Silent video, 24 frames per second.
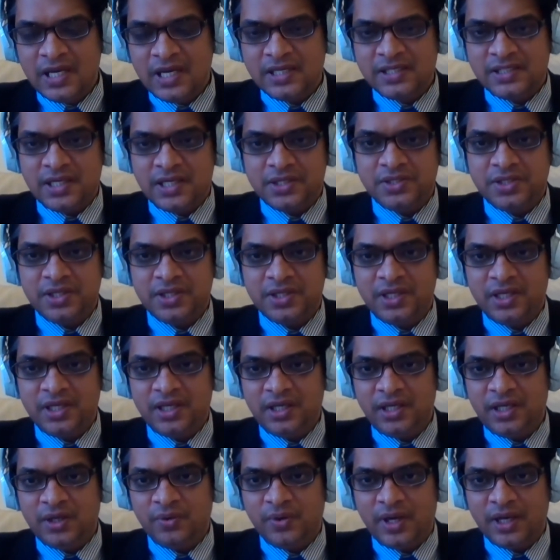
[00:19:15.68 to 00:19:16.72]
surgery
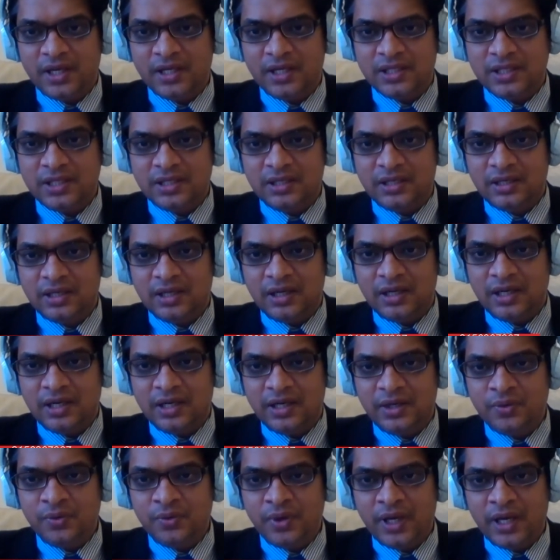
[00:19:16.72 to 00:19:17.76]
you can uh,
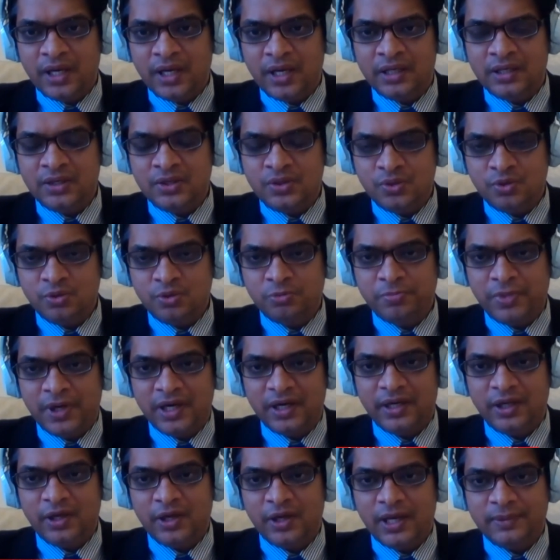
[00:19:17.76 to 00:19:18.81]
you can do
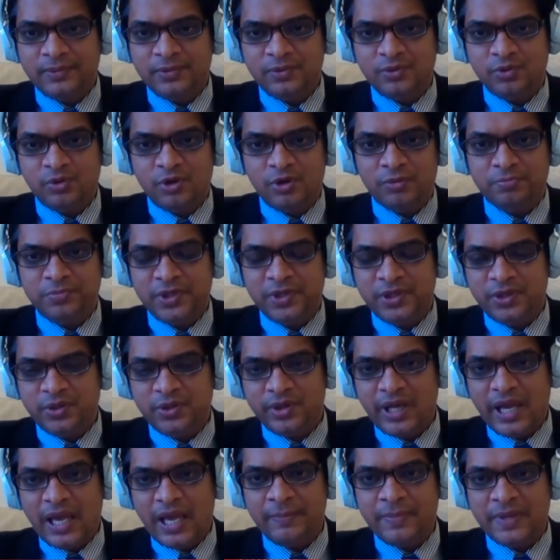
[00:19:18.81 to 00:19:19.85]
but you have to complete
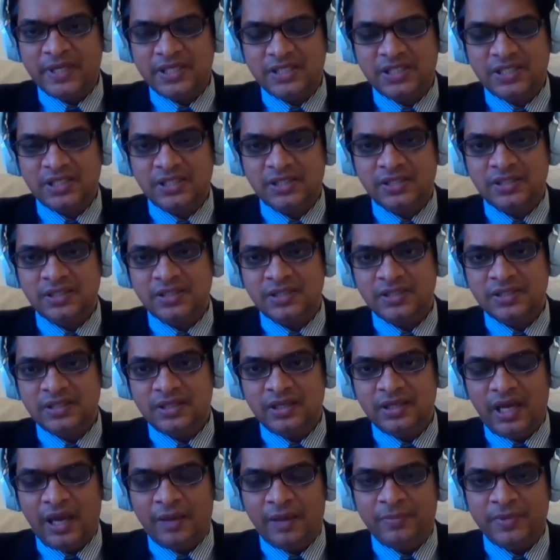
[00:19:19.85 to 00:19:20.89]
your ms
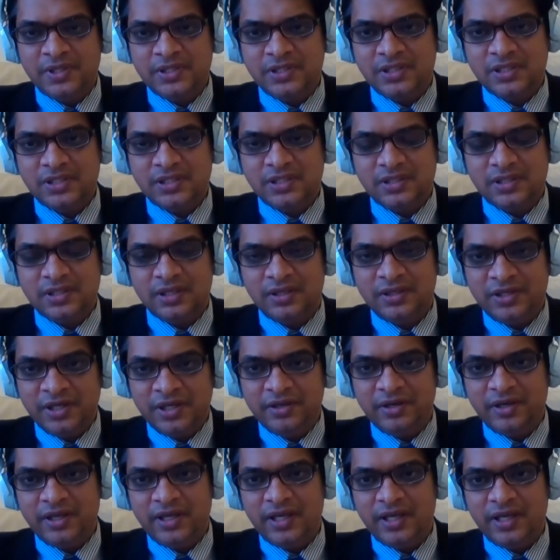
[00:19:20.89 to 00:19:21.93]
ms
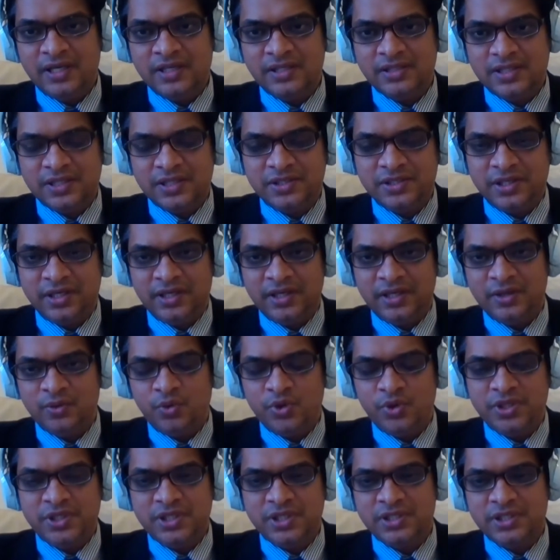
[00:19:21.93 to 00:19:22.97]
degree in surgery
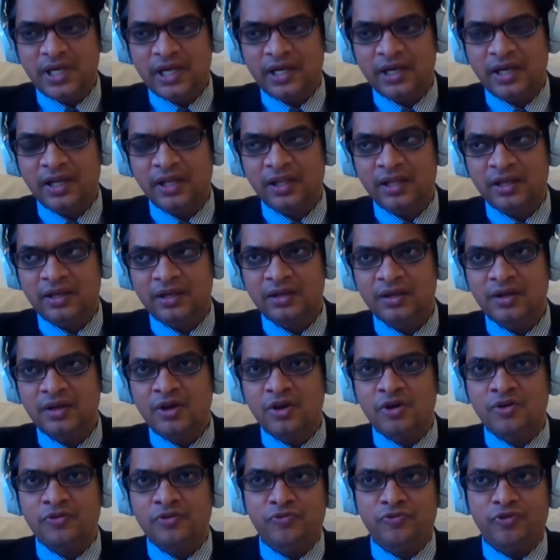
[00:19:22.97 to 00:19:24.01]
which is another
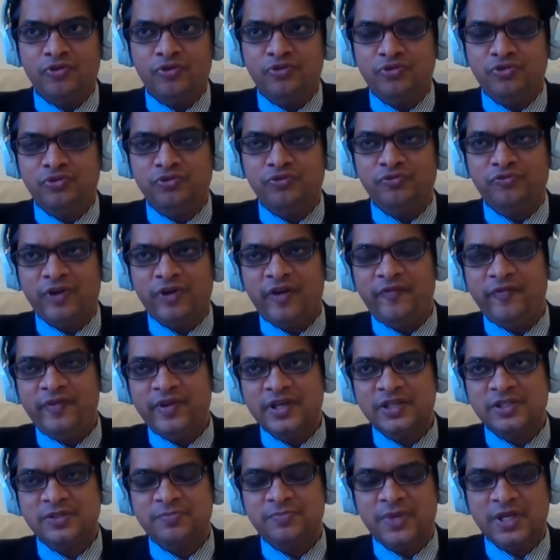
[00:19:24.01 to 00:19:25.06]
4 to 5
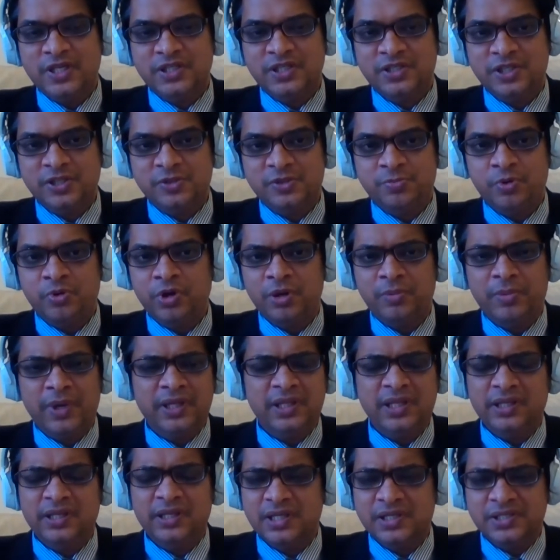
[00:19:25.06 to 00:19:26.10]
years masters program i
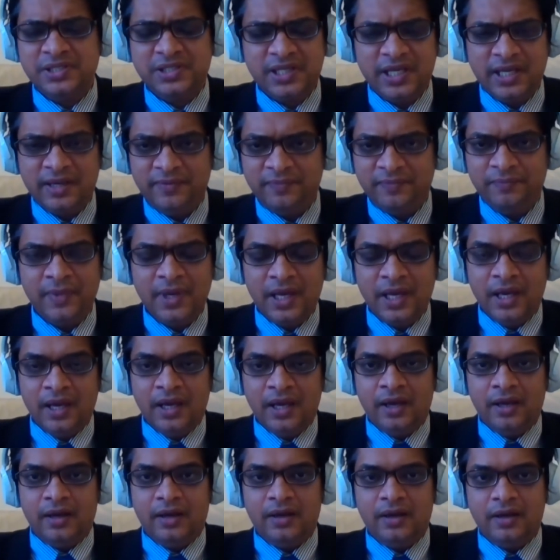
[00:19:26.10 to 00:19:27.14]
think the same
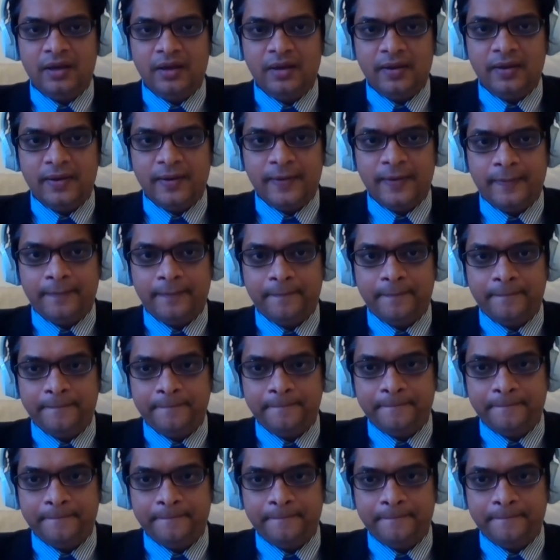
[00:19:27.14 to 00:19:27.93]
uh, i